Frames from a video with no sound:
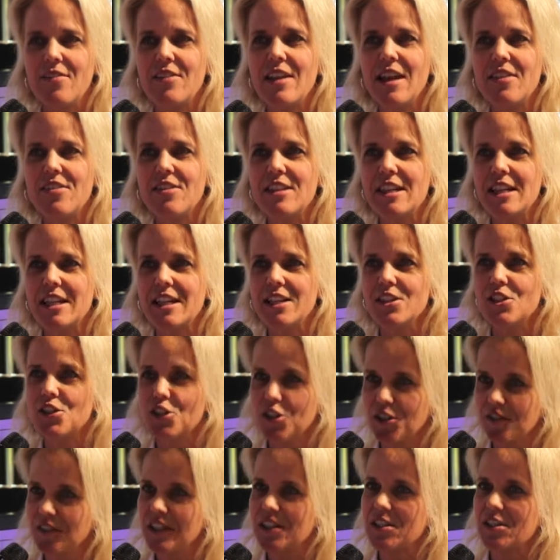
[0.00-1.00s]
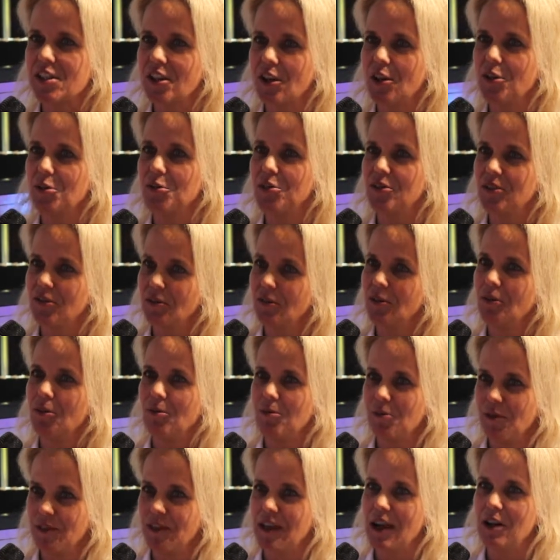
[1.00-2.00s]
that the service goes
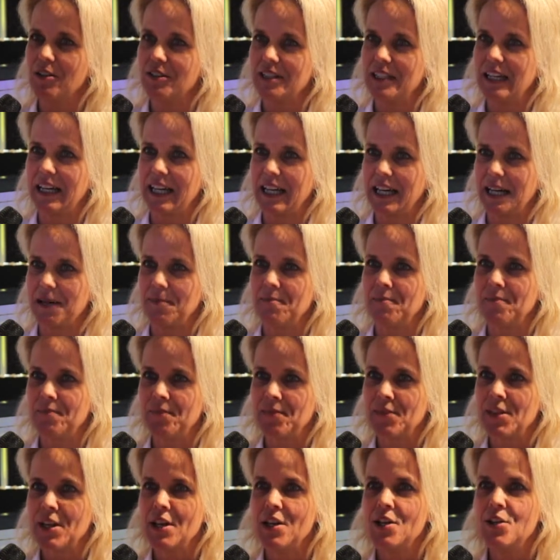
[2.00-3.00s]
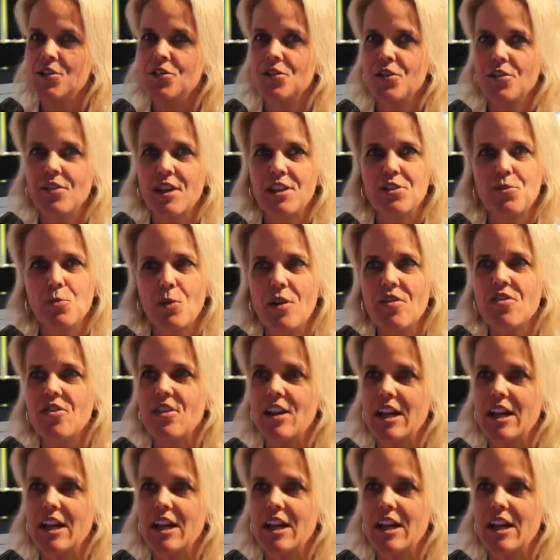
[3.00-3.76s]
without saying. So that's one